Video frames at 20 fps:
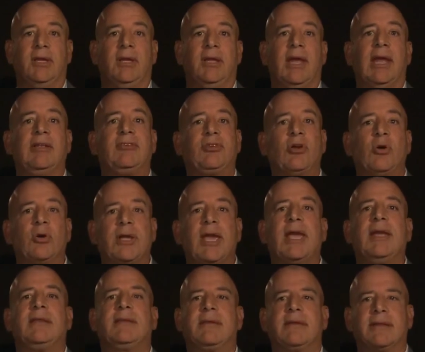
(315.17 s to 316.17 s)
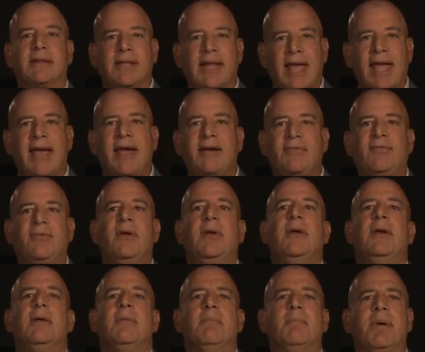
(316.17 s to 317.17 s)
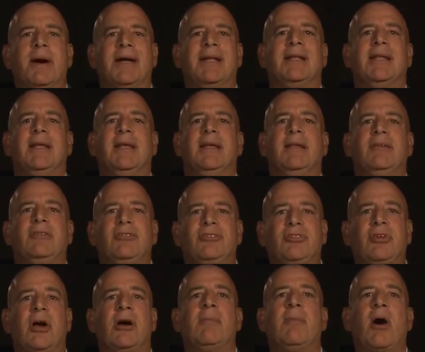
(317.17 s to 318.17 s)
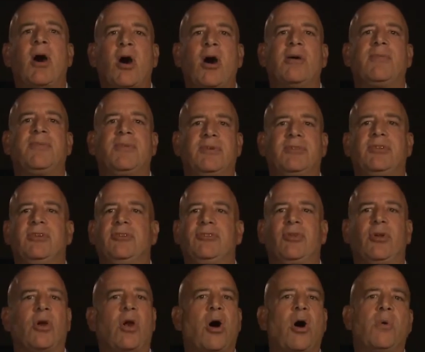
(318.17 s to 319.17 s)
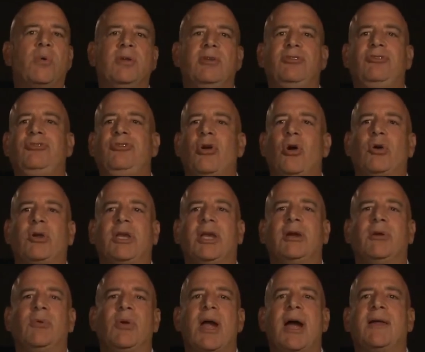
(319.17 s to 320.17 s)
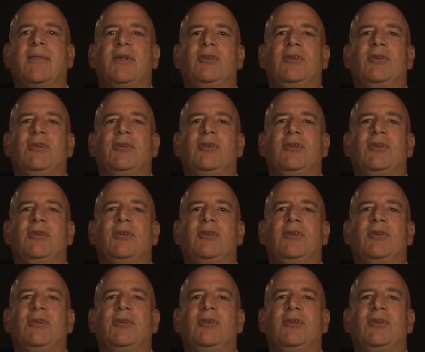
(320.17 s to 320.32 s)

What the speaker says: It's okay to laugh, but some offices, they're always joking around.